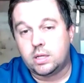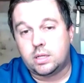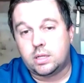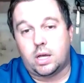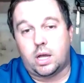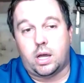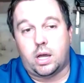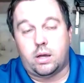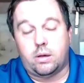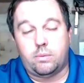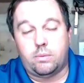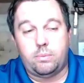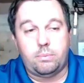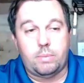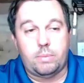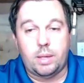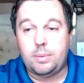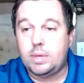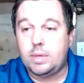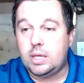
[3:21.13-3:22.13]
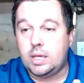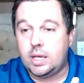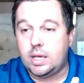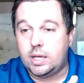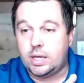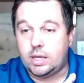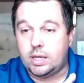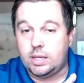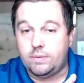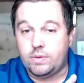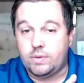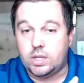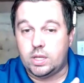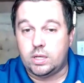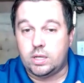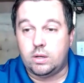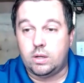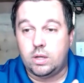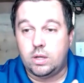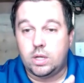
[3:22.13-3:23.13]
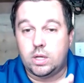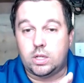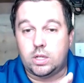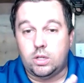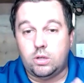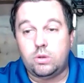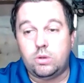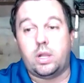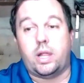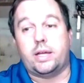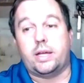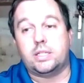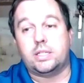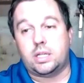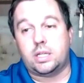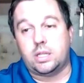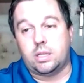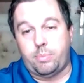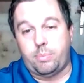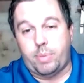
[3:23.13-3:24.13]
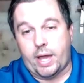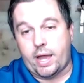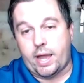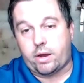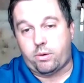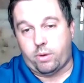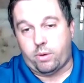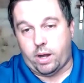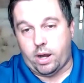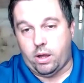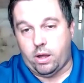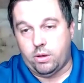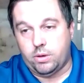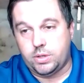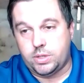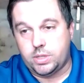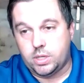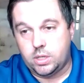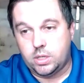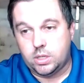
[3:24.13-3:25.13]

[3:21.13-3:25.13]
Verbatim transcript: uh, maybe even utilizing the background